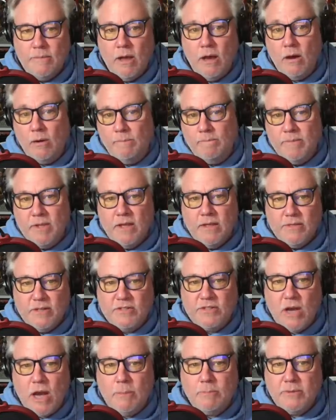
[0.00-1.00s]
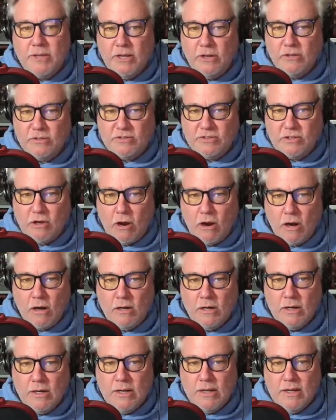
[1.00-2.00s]
Oh, the Top Gear
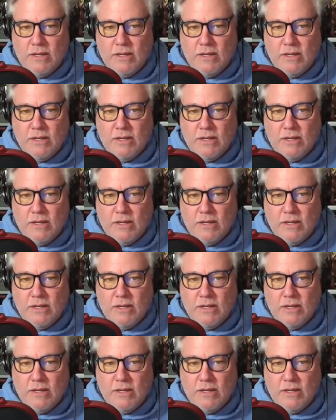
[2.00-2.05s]
star